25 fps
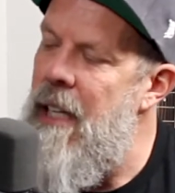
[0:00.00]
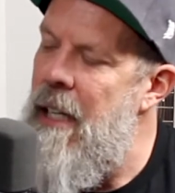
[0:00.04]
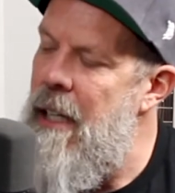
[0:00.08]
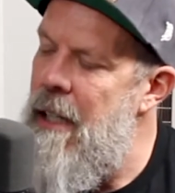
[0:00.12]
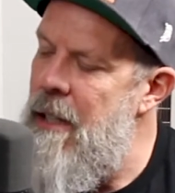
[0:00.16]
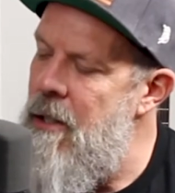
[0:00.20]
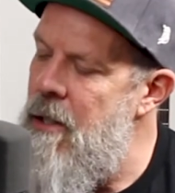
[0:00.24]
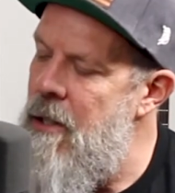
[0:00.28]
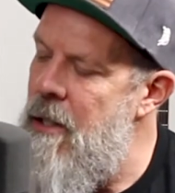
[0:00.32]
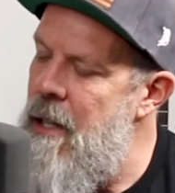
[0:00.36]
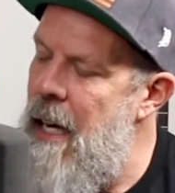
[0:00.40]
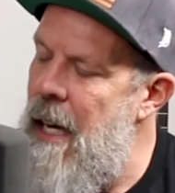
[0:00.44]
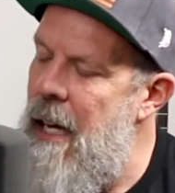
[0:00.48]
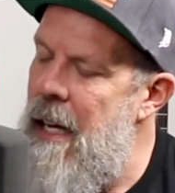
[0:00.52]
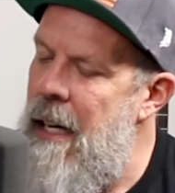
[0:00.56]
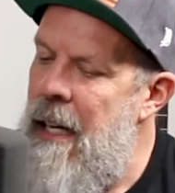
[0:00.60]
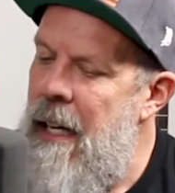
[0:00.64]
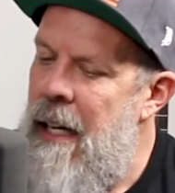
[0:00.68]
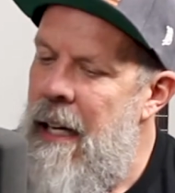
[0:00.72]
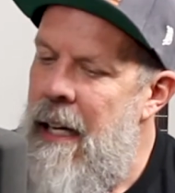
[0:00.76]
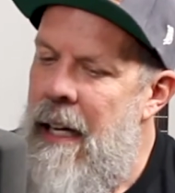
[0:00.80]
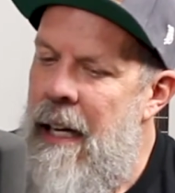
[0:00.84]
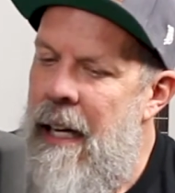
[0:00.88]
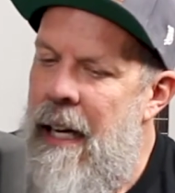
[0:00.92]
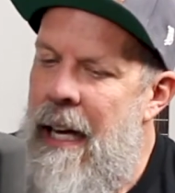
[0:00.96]
It's that
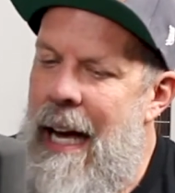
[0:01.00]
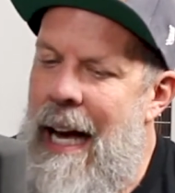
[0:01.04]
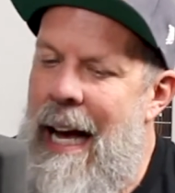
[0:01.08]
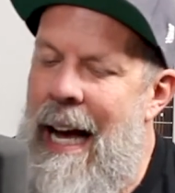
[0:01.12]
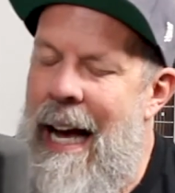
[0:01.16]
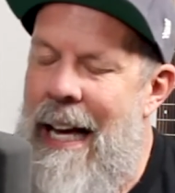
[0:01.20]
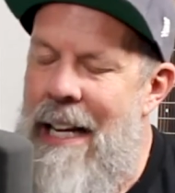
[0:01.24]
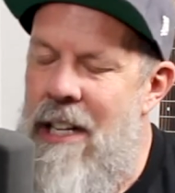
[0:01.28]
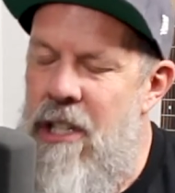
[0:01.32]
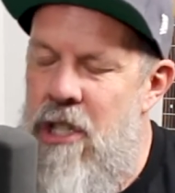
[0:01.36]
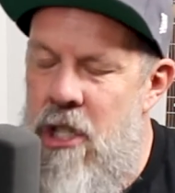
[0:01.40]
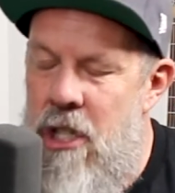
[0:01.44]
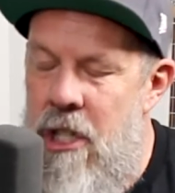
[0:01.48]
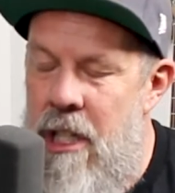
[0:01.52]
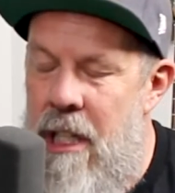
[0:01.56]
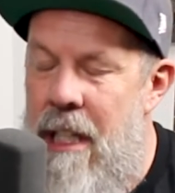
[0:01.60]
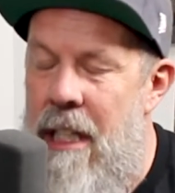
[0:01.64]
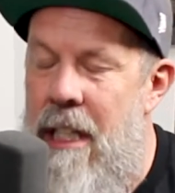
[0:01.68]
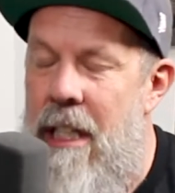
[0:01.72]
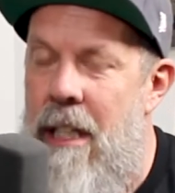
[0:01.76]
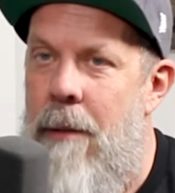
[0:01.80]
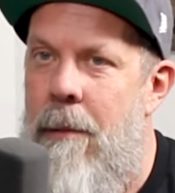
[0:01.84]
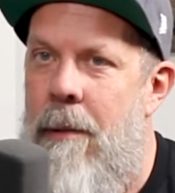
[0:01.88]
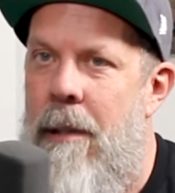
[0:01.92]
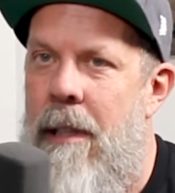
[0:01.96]
I
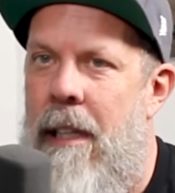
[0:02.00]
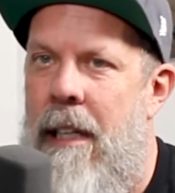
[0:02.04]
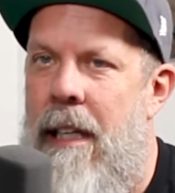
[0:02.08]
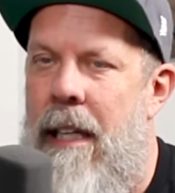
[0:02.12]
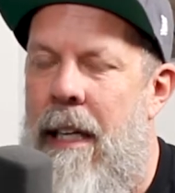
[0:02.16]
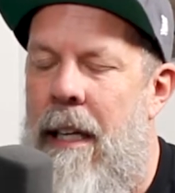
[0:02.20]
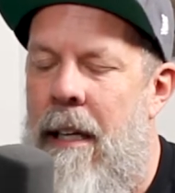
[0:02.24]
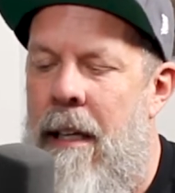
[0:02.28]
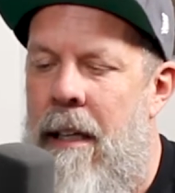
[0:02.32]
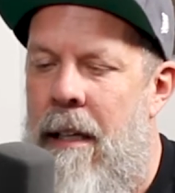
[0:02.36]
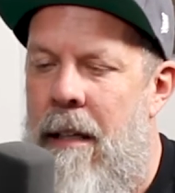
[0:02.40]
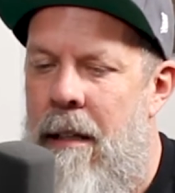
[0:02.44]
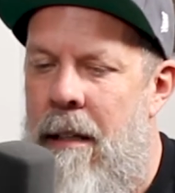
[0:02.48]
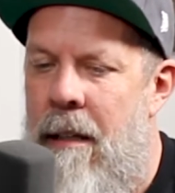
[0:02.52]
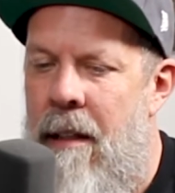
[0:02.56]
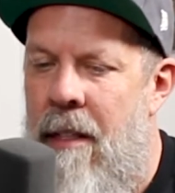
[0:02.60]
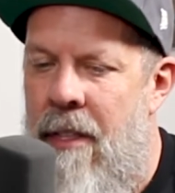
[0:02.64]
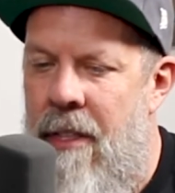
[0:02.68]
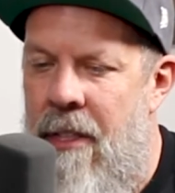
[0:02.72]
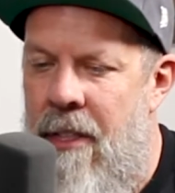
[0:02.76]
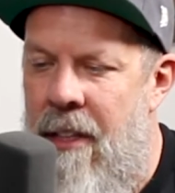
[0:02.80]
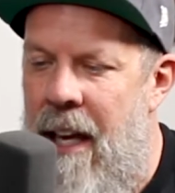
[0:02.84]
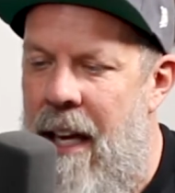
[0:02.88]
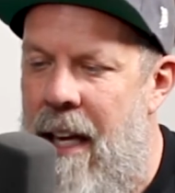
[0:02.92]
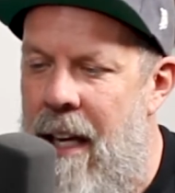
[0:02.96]
genuinely
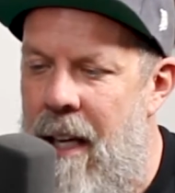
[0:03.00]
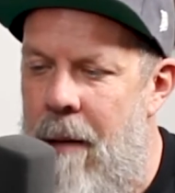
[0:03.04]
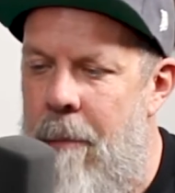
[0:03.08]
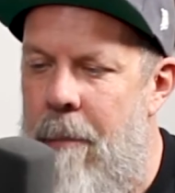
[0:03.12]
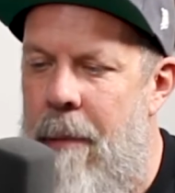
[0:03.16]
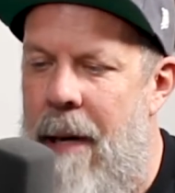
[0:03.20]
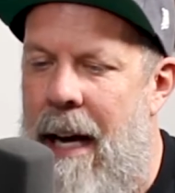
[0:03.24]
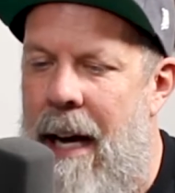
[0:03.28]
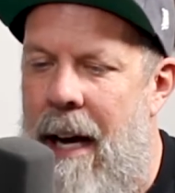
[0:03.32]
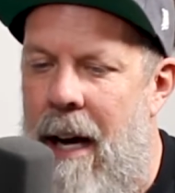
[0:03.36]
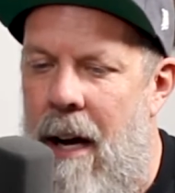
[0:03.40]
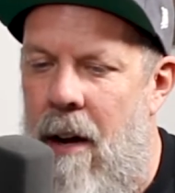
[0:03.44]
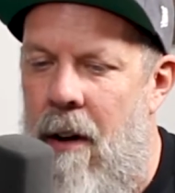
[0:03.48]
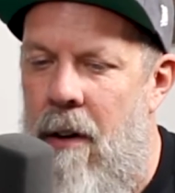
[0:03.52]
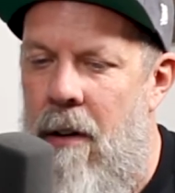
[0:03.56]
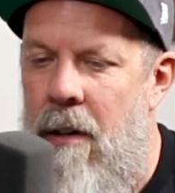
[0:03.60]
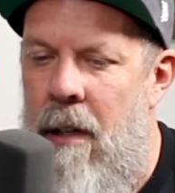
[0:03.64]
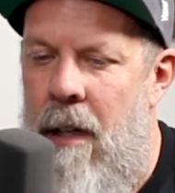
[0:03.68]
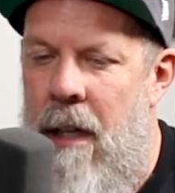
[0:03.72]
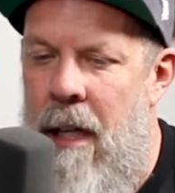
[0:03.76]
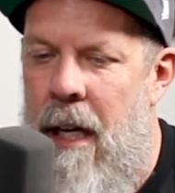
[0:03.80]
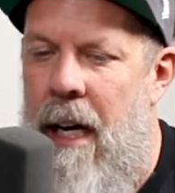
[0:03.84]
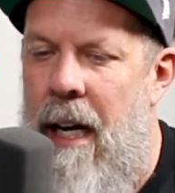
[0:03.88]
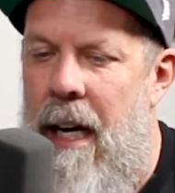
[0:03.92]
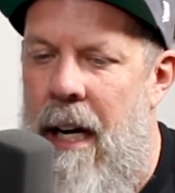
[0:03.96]
think
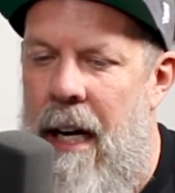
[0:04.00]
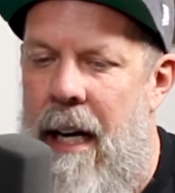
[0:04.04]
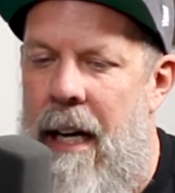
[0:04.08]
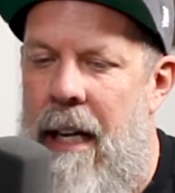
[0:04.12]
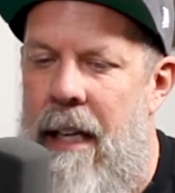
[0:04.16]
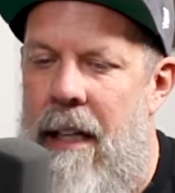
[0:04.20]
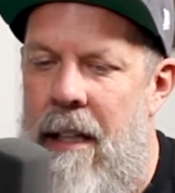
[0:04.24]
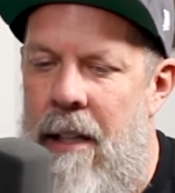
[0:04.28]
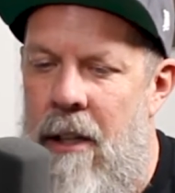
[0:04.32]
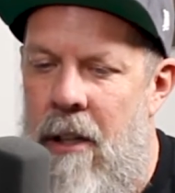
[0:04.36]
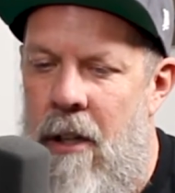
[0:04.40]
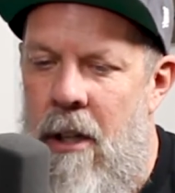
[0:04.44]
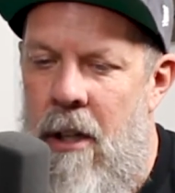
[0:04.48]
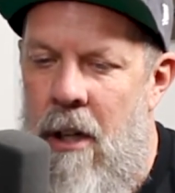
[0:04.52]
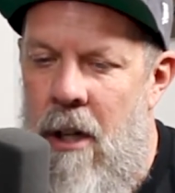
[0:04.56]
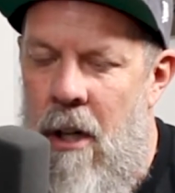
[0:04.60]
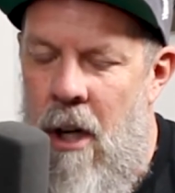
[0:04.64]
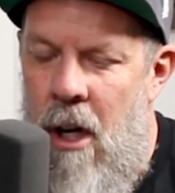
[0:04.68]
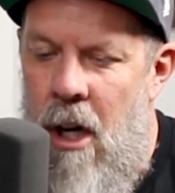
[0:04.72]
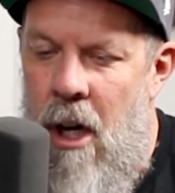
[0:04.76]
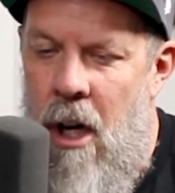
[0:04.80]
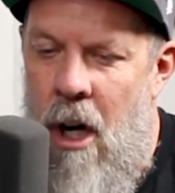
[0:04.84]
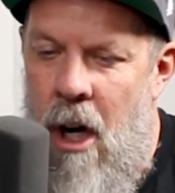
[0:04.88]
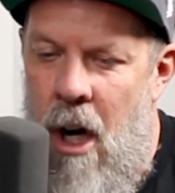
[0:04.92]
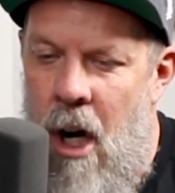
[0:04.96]
about God
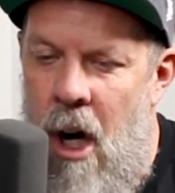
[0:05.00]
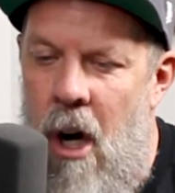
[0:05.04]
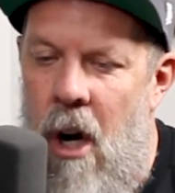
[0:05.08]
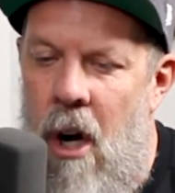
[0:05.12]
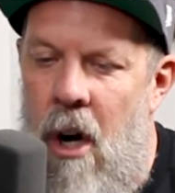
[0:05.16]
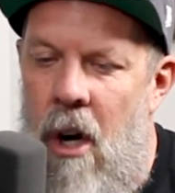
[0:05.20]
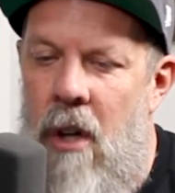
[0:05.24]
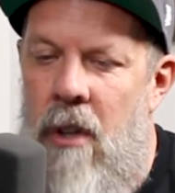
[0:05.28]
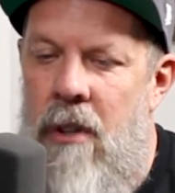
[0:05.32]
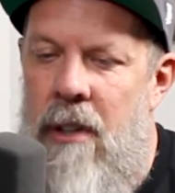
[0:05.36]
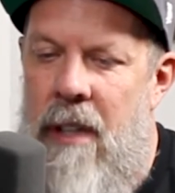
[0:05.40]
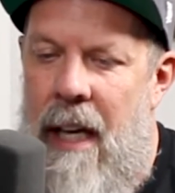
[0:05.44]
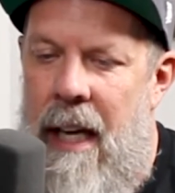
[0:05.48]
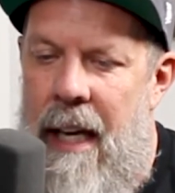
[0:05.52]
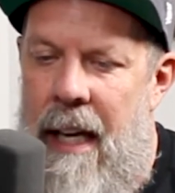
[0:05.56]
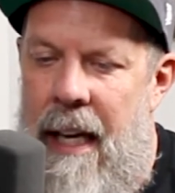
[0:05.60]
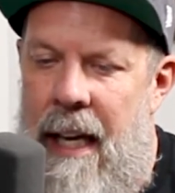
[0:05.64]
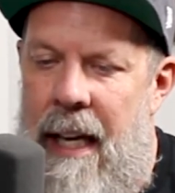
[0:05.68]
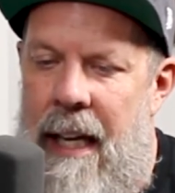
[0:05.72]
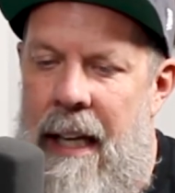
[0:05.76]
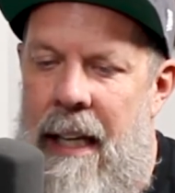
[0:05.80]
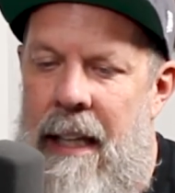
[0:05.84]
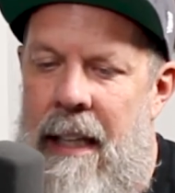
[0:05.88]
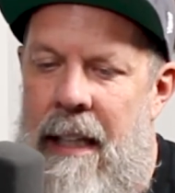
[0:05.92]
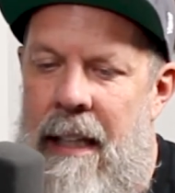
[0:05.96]
all
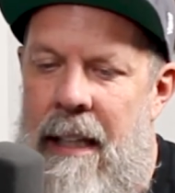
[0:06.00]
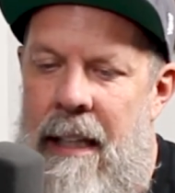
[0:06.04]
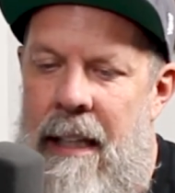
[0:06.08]
day